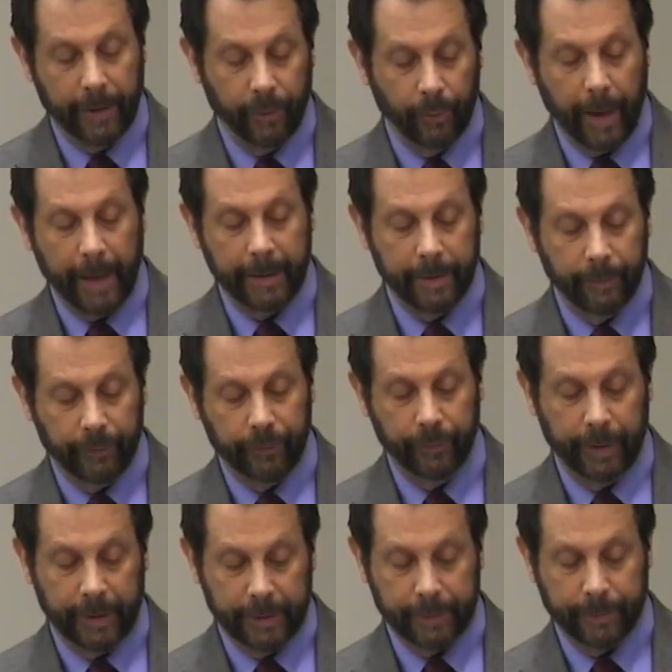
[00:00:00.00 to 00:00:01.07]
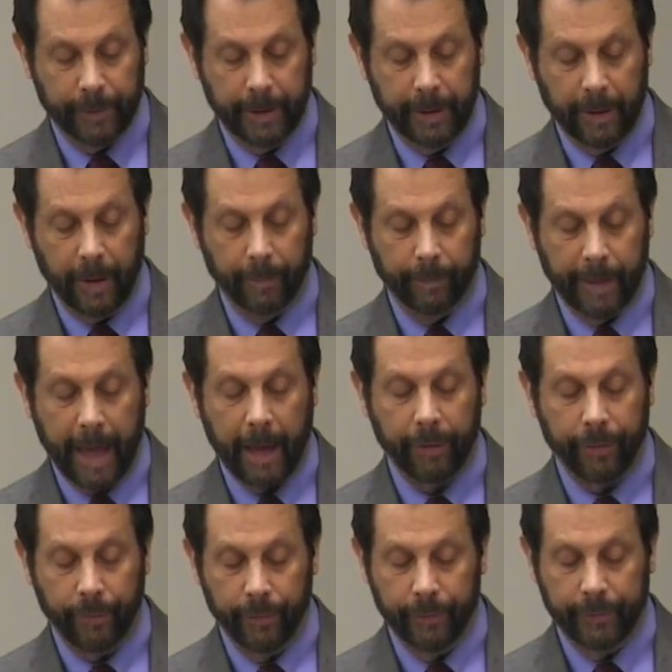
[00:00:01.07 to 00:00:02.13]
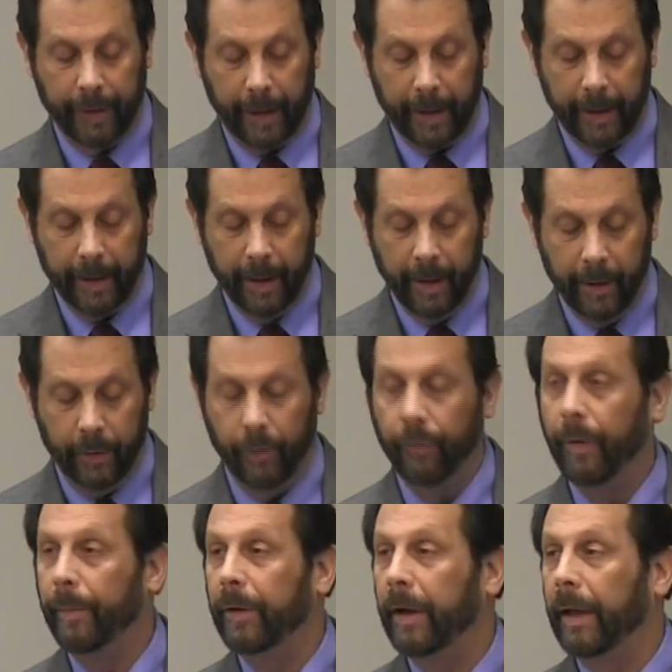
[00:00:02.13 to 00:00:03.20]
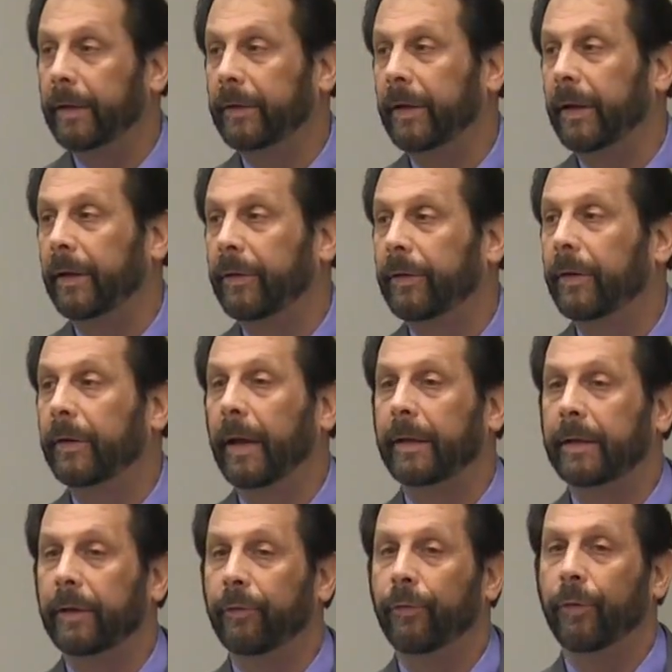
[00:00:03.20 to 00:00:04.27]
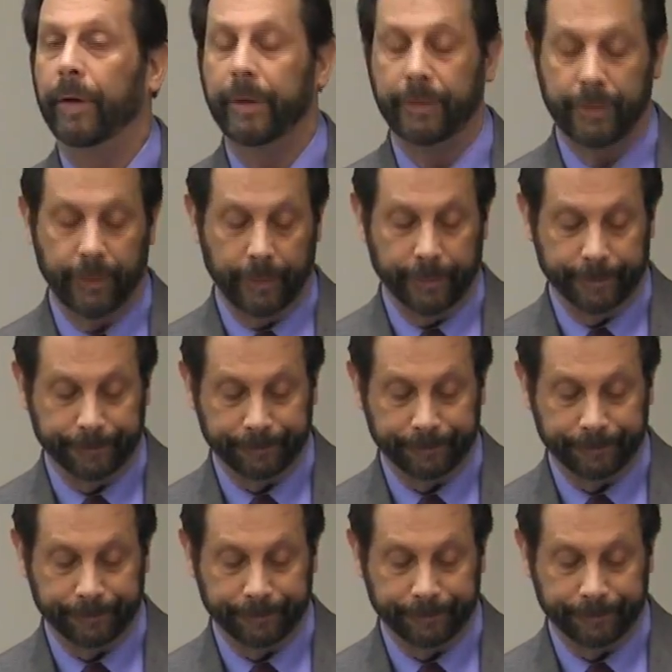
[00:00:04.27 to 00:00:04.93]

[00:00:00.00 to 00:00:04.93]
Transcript: in a random shooting spree on Black Thursday, November 19th, 1942.